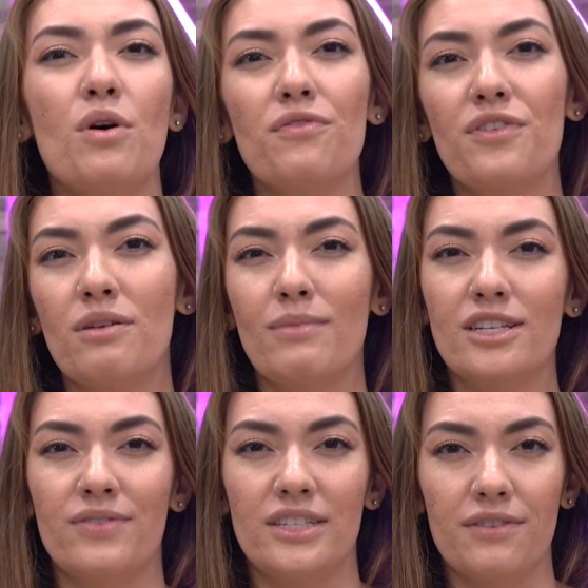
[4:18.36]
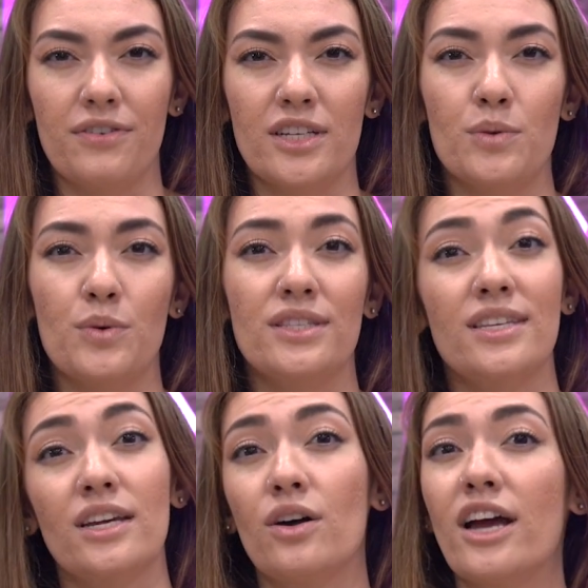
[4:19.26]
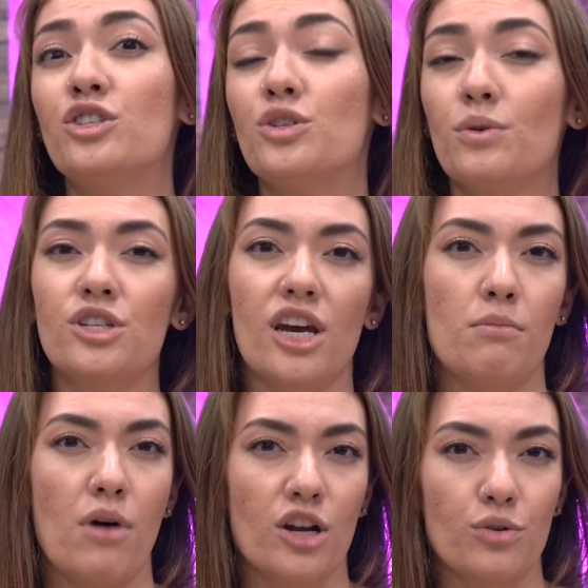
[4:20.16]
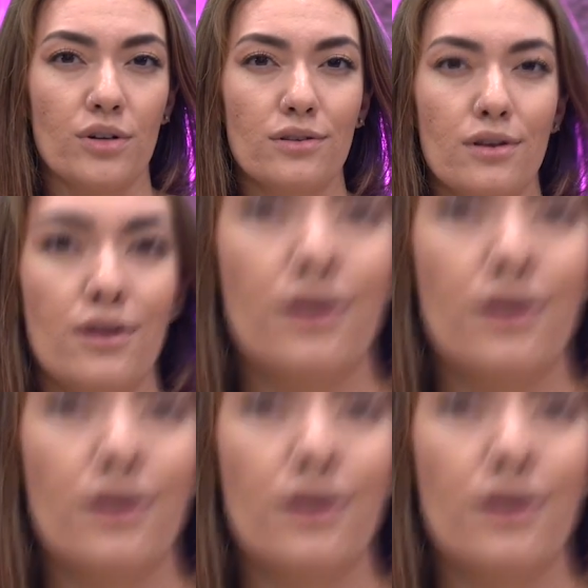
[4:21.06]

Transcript: won't feel much of a difference between single and dual channel modules.